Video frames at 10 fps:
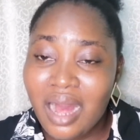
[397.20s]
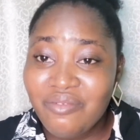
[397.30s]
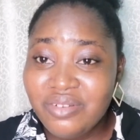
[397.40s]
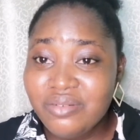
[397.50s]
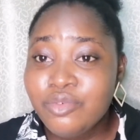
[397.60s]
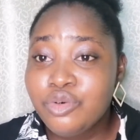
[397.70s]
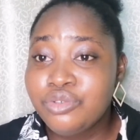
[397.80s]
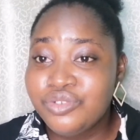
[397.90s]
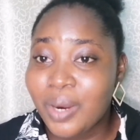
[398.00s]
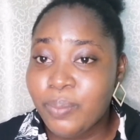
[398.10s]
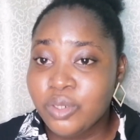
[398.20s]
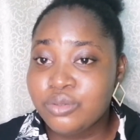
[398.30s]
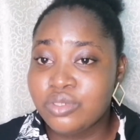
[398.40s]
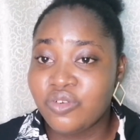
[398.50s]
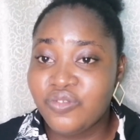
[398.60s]
having good rapport
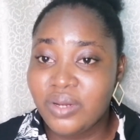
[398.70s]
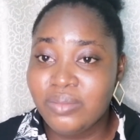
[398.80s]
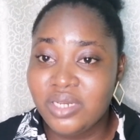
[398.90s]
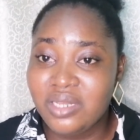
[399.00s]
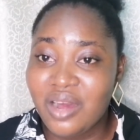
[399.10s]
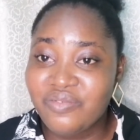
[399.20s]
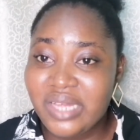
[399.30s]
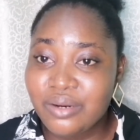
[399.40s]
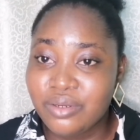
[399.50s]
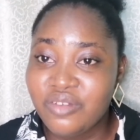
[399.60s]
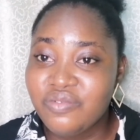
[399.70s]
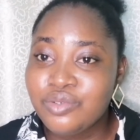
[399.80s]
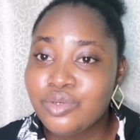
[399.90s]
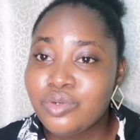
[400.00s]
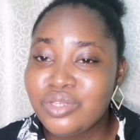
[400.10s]
with your family after going.
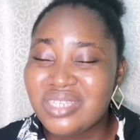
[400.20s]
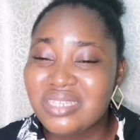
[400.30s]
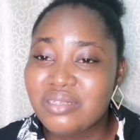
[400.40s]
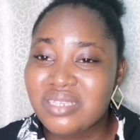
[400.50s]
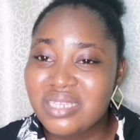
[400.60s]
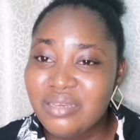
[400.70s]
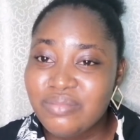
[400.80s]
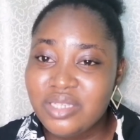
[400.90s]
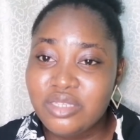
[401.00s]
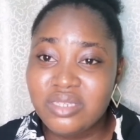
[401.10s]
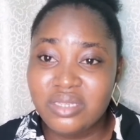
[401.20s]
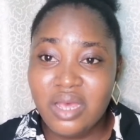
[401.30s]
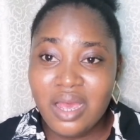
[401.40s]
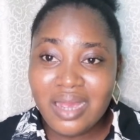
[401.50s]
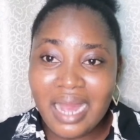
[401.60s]
Even though it seems it's
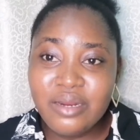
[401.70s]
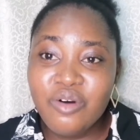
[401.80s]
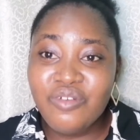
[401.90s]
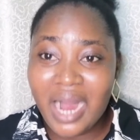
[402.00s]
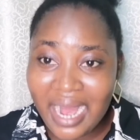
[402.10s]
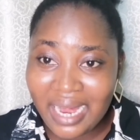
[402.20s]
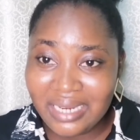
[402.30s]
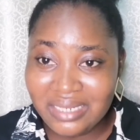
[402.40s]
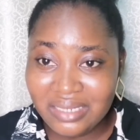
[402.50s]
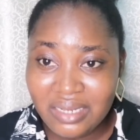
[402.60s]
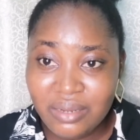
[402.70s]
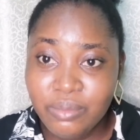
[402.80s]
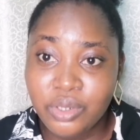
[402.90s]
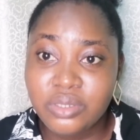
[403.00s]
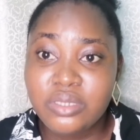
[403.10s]
kind of hard,
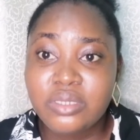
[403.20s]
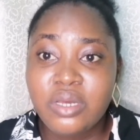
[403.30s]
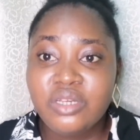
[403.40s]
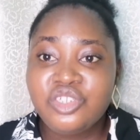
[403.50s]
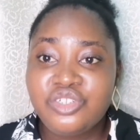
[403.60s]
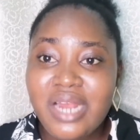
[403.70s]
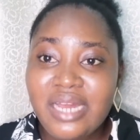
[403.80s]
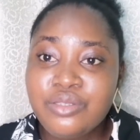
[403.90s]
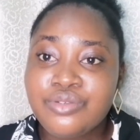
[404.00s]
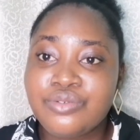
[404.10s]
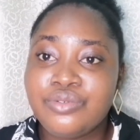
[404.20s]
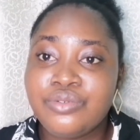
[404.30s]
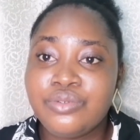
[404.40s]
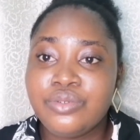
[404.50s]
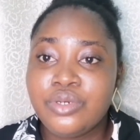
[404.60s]
but try
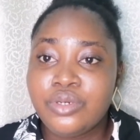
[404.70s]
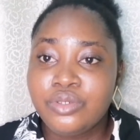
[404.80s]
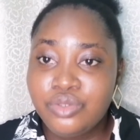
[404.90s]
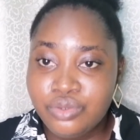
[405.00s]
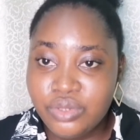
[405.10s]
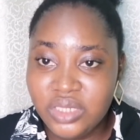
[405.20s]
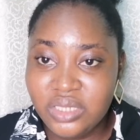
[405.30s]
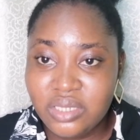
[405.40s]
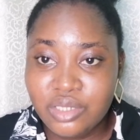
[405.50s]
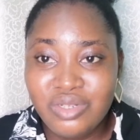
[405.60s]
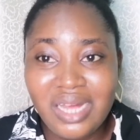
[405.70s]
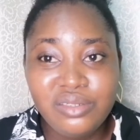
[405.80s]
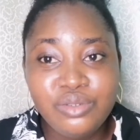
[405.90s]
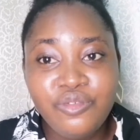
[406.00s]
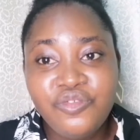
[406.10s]
to do it so that
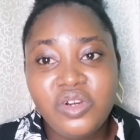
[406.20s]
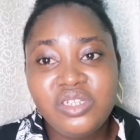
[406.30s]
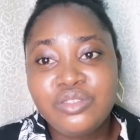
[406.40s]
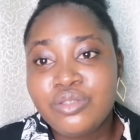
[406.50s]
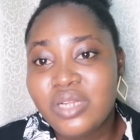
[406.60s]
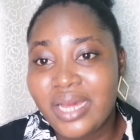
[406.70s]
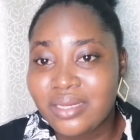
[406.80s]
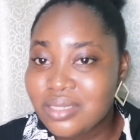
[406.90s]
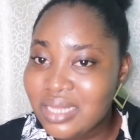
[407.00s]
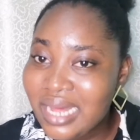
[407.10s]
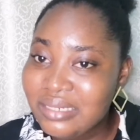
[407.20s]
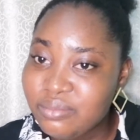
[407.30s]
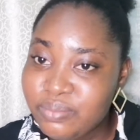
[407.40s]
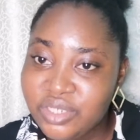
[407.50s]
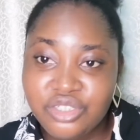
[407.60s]
you don't fall into like slight
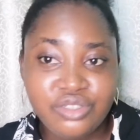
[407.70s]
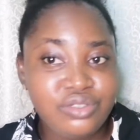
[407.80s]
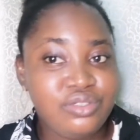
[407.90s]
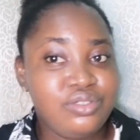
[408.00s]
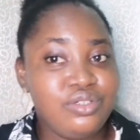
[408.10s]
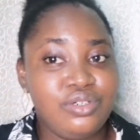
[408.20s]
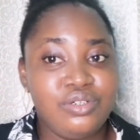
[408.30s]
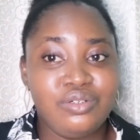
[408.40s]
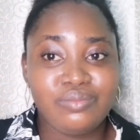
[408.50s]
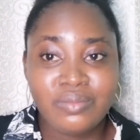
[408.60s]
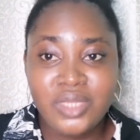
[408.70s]
depression, or